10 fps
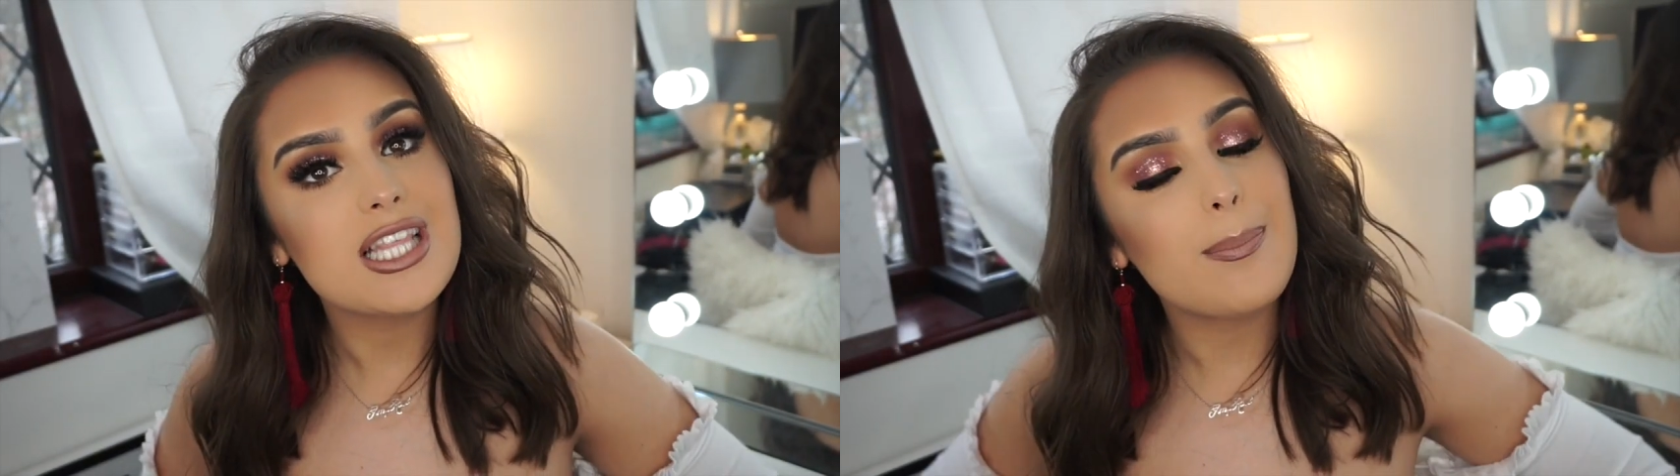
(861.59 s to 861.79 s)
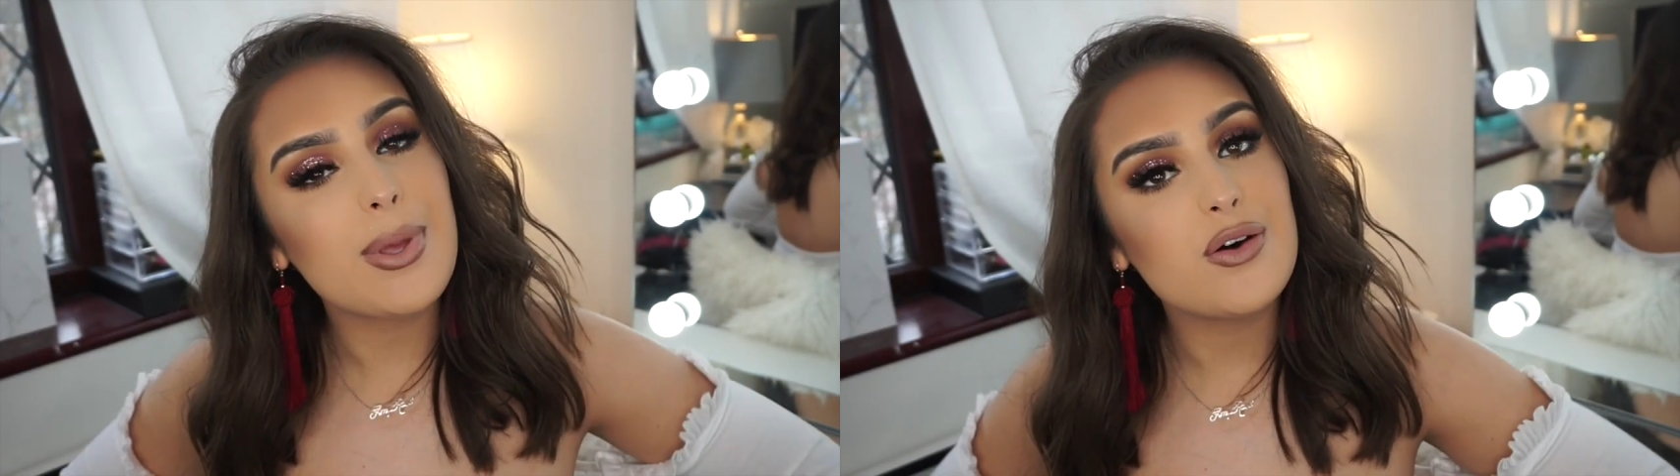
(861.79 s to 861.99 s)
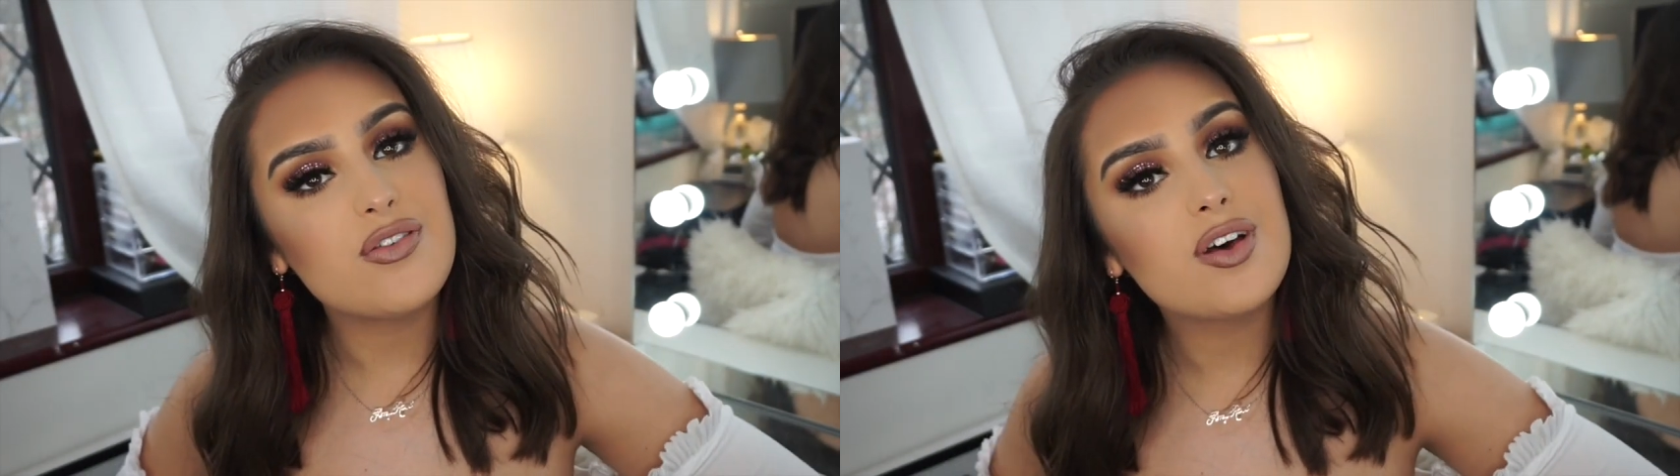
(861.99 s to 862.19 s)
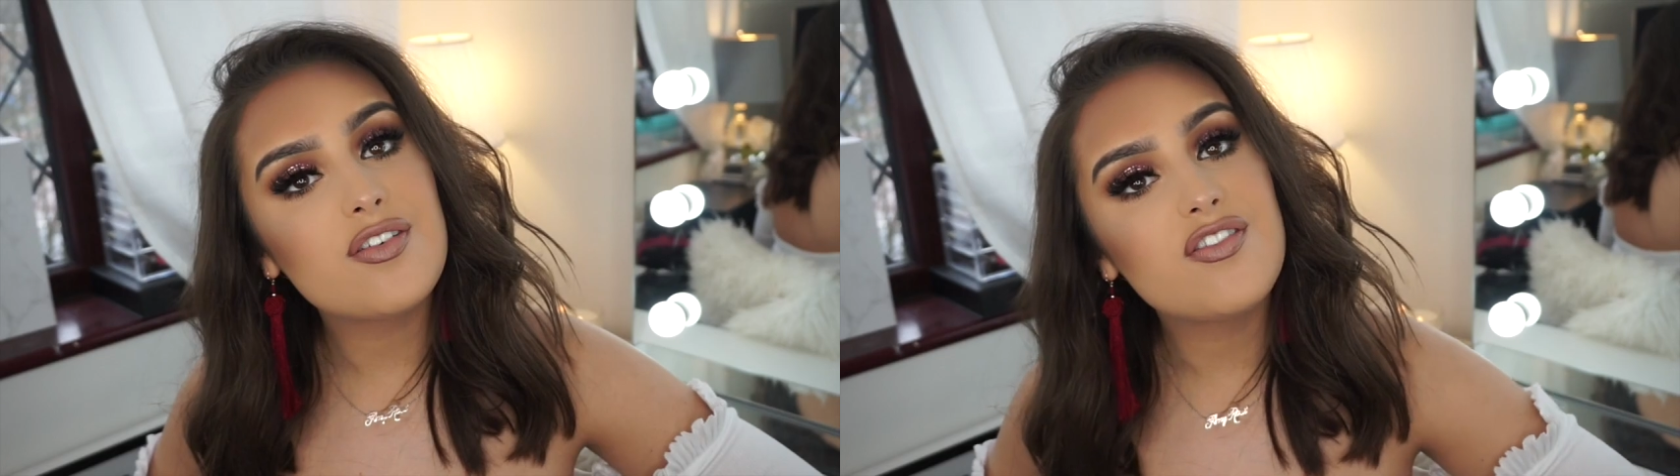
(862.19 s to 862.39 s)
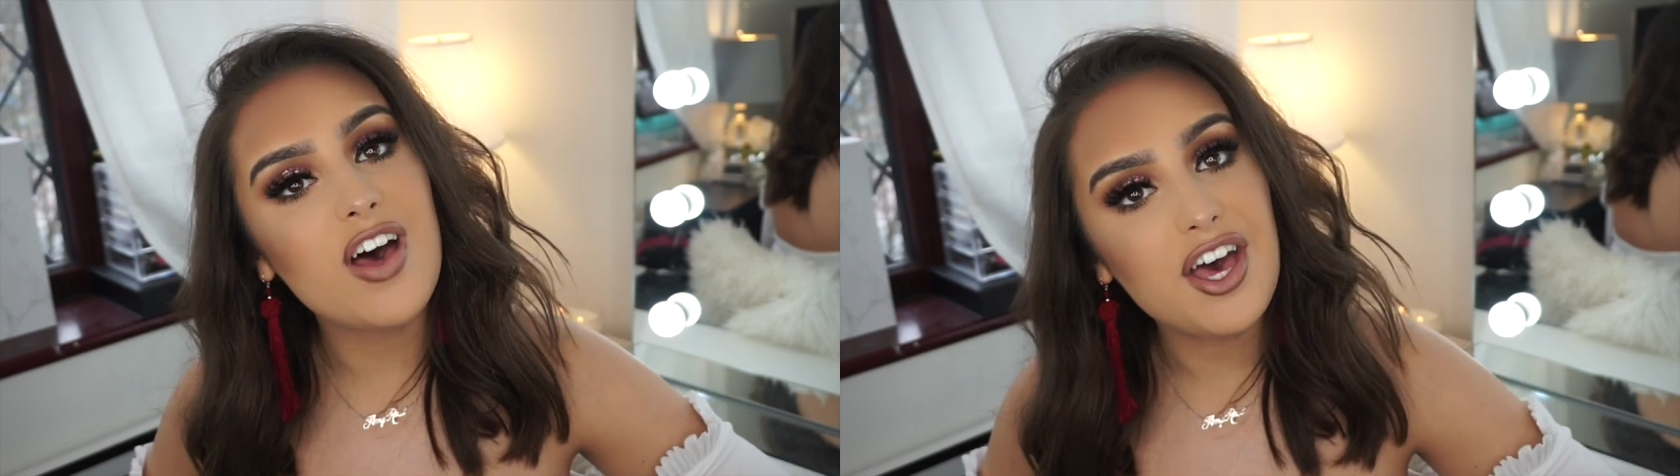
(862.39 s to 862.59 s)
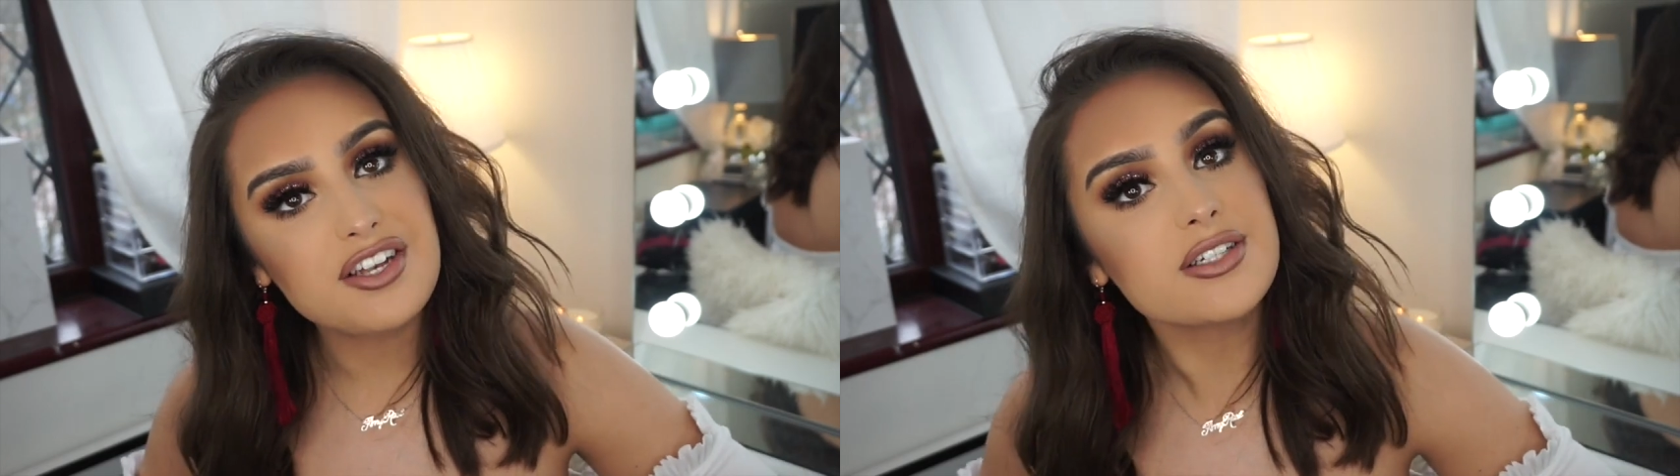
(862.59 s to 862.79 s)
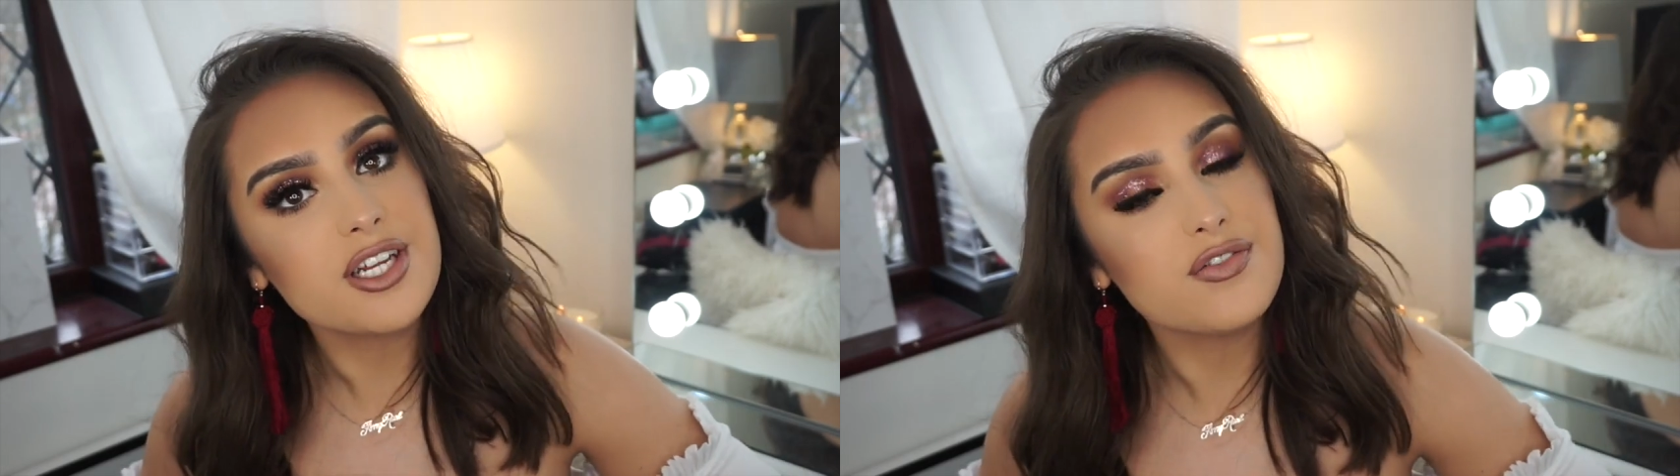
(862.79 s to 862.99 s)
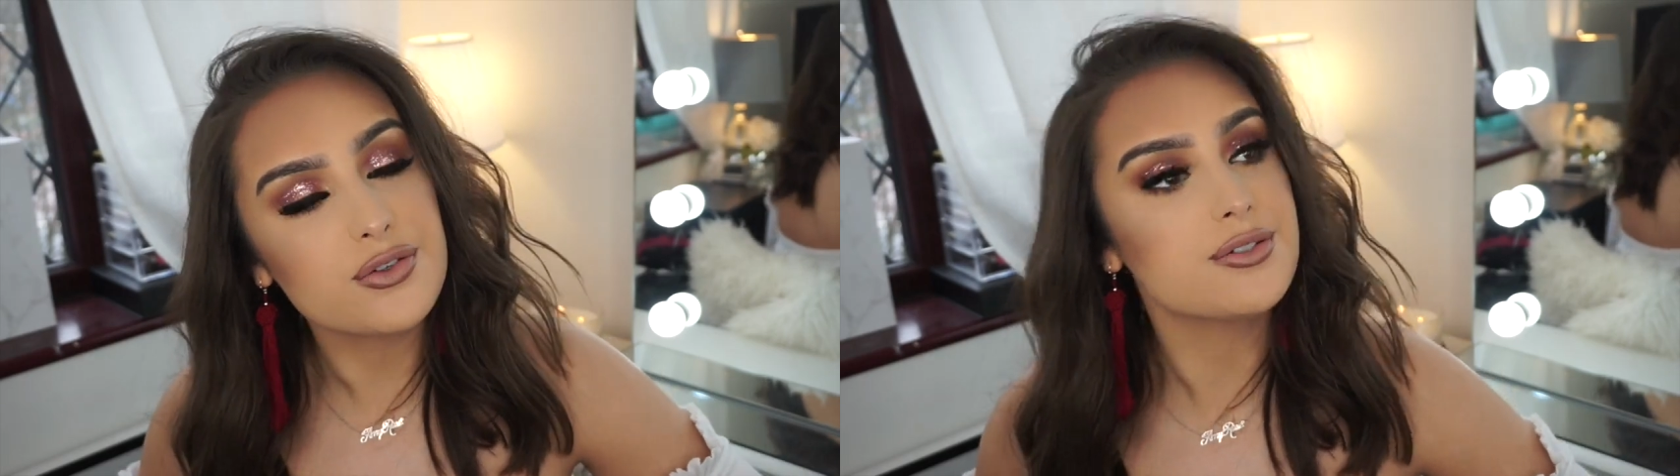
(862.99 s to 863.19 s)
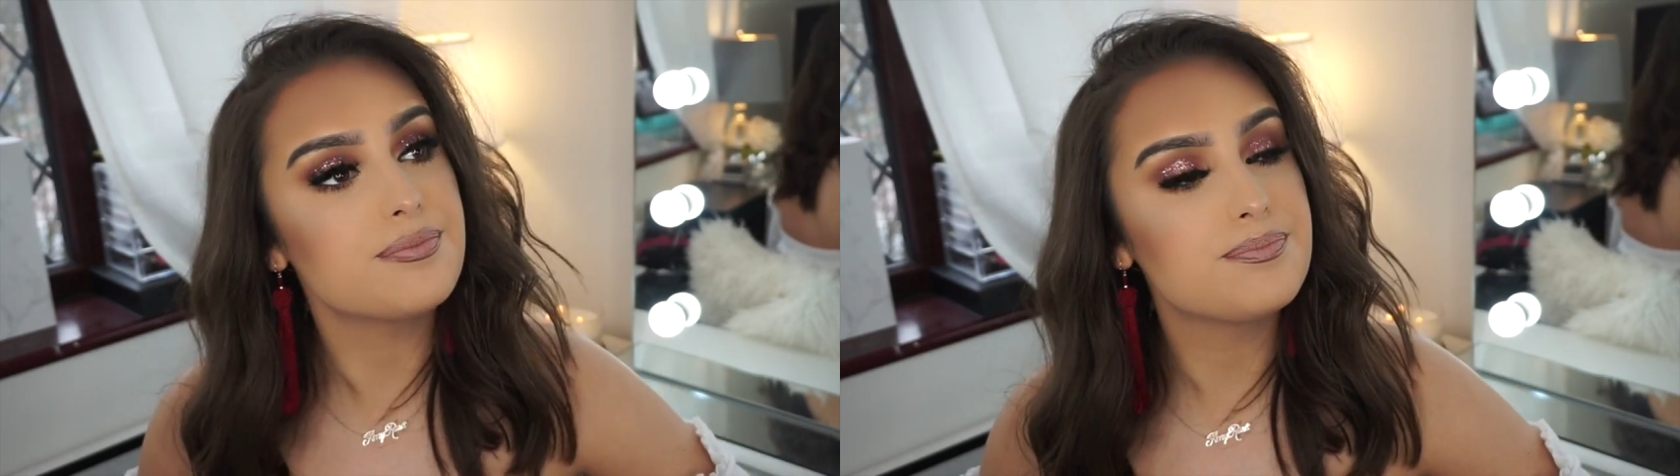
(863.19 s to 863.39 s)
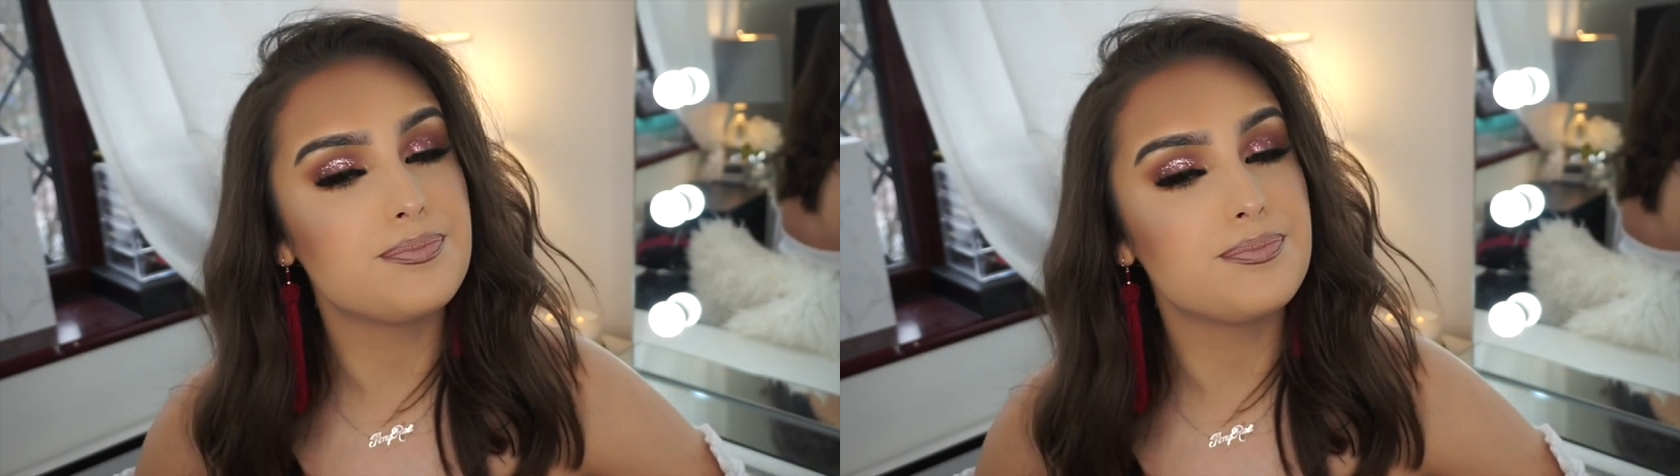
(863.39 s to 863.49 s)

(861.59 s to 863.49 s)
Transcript: that bit of fat underneath your